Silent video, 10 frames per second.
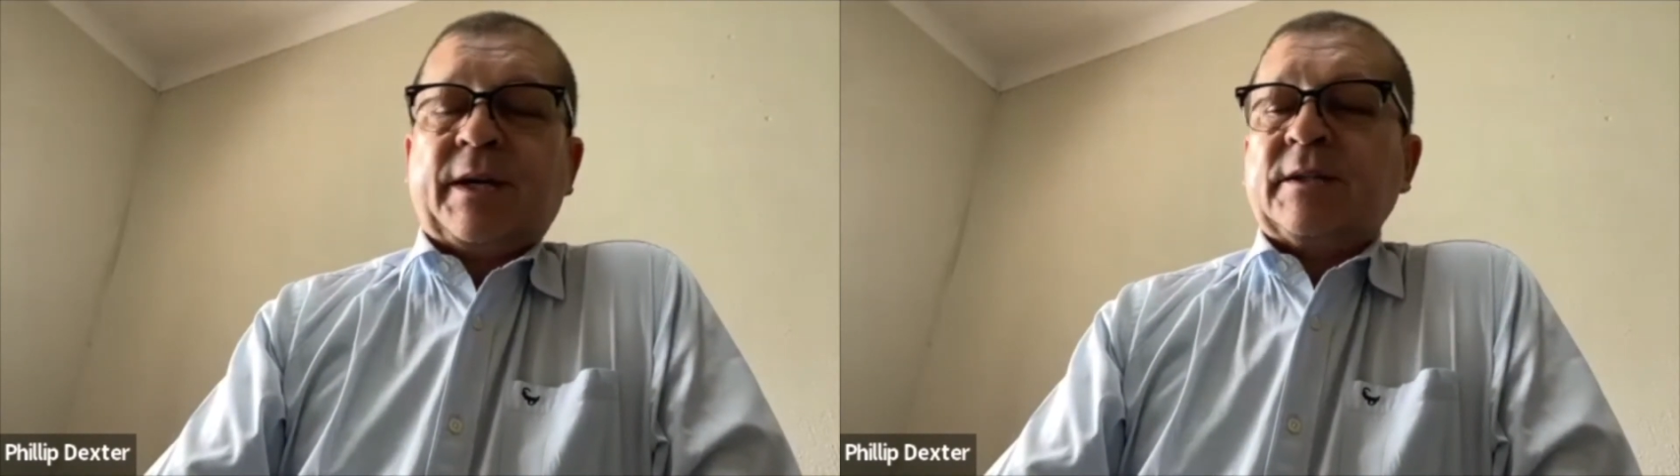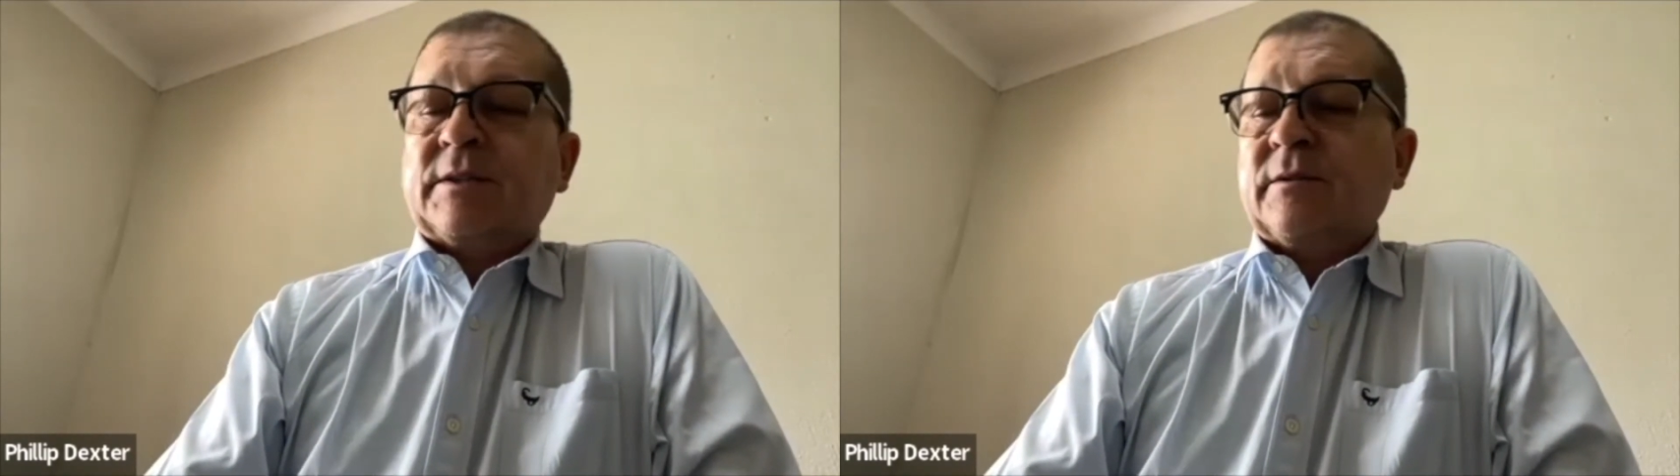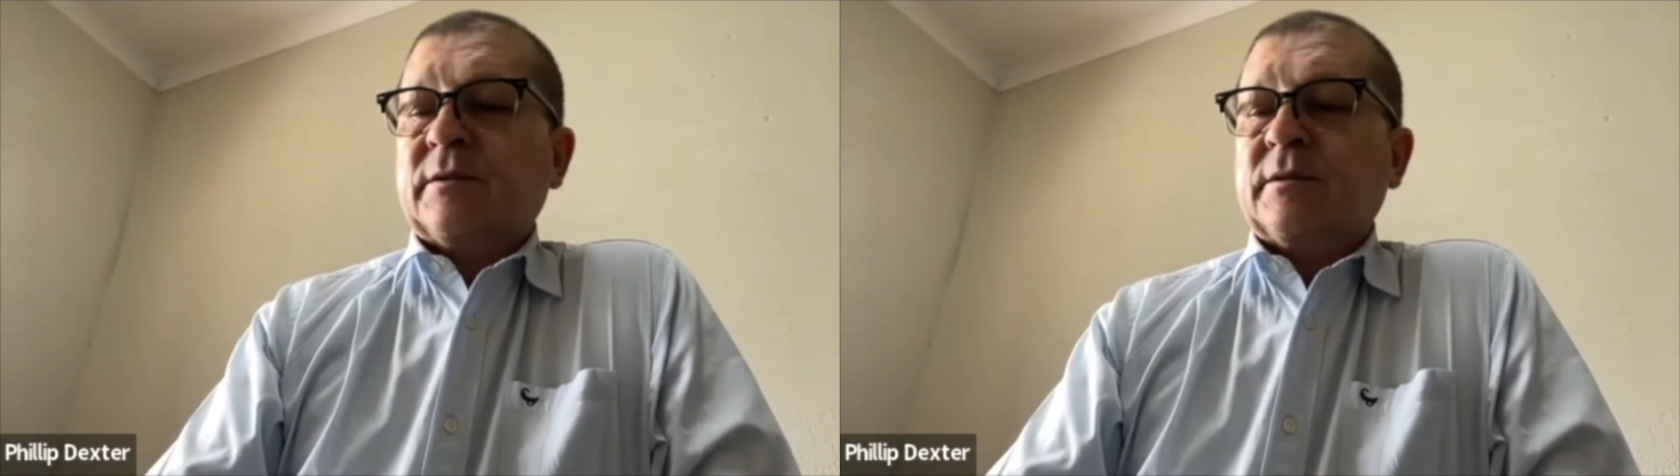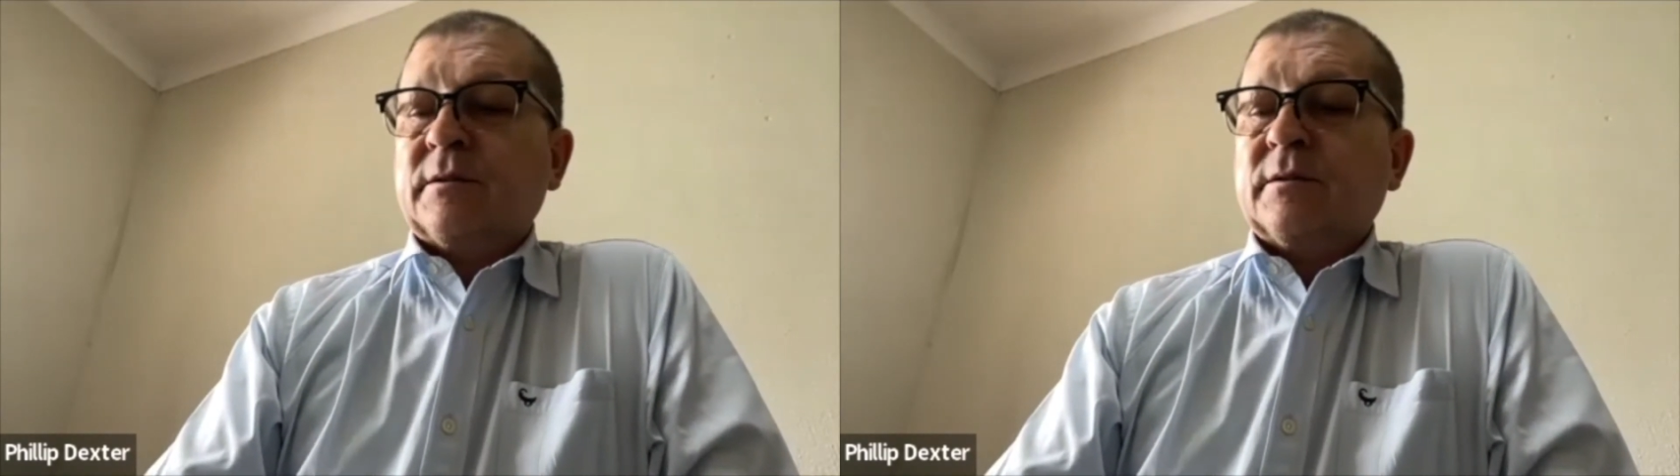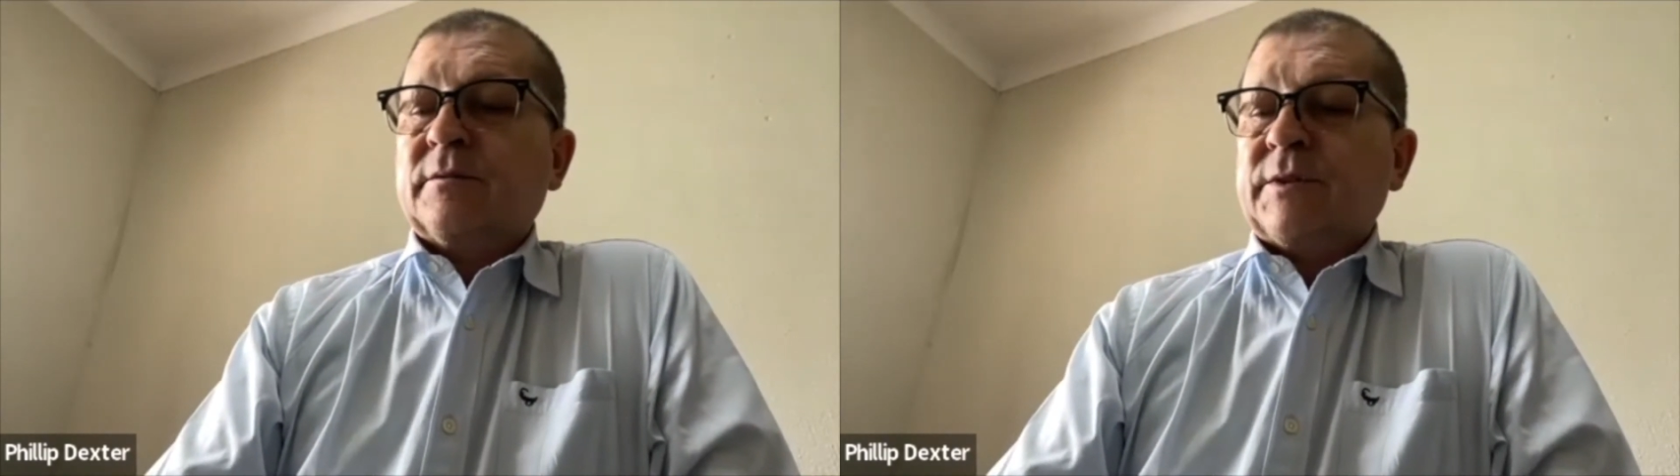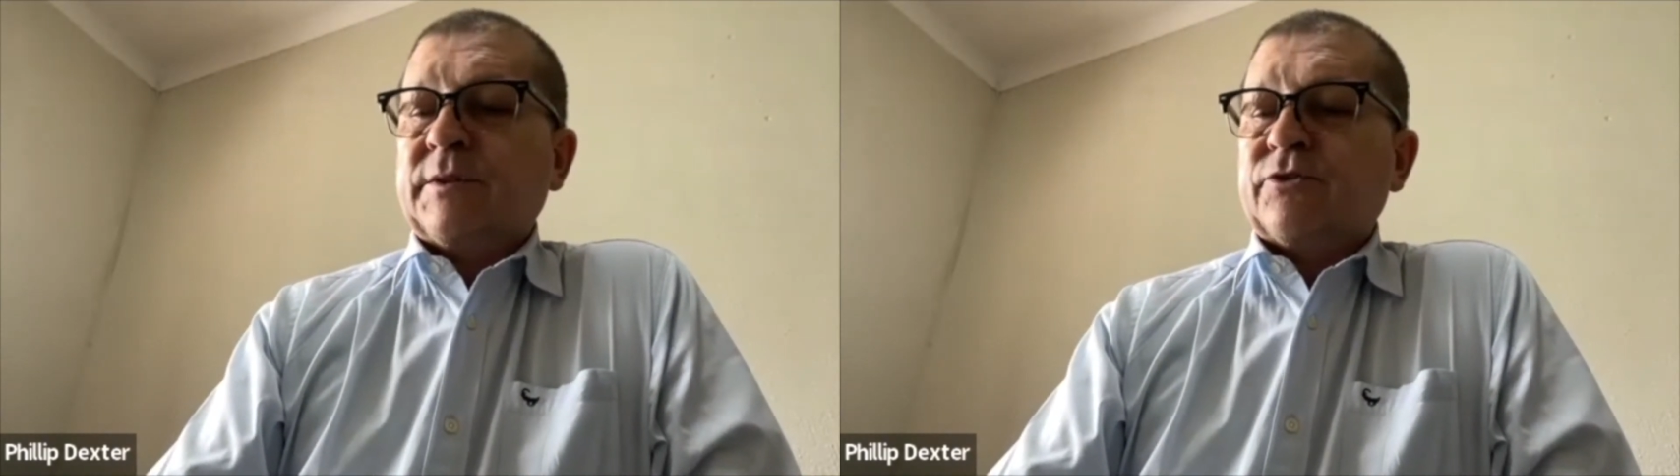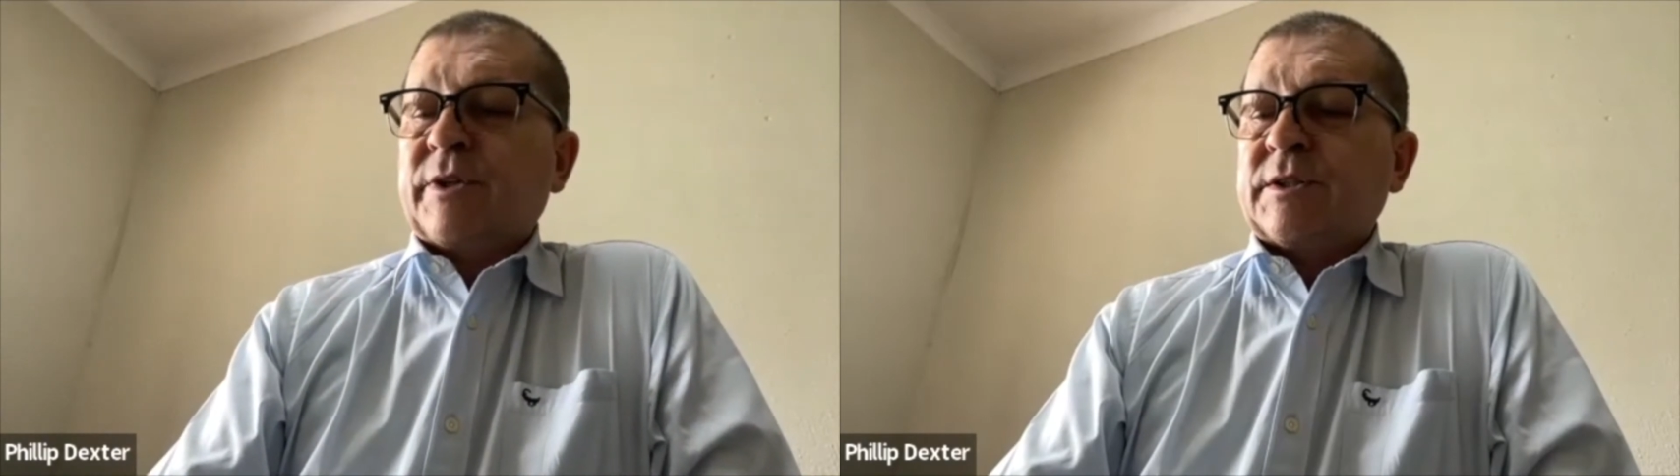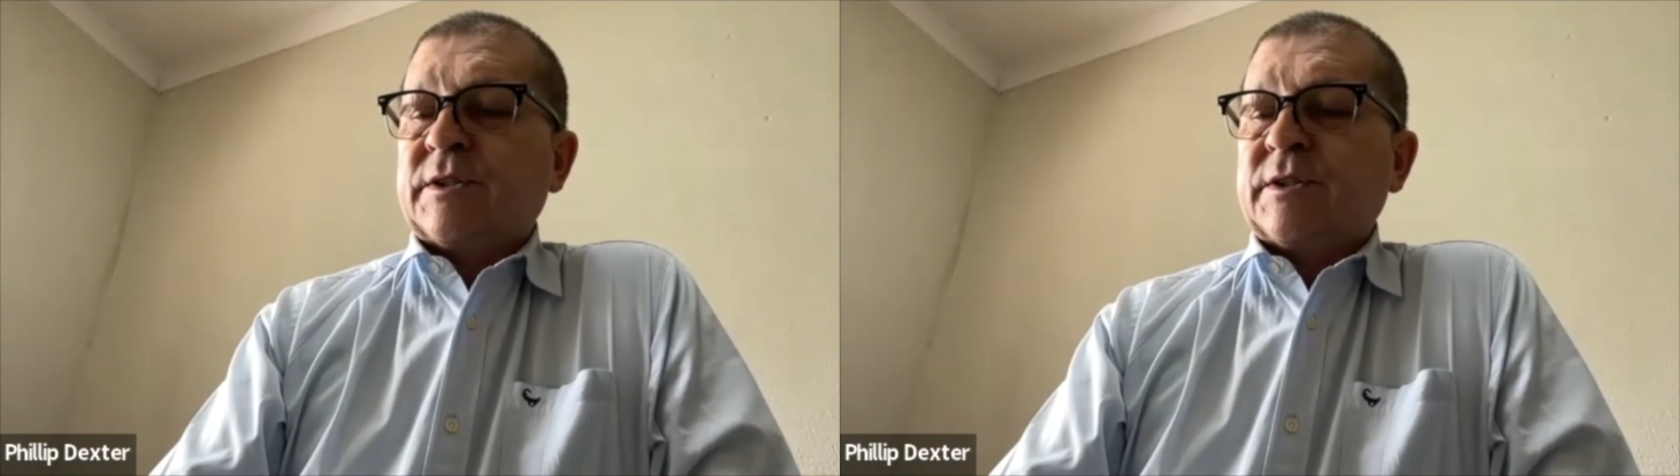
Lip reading: until these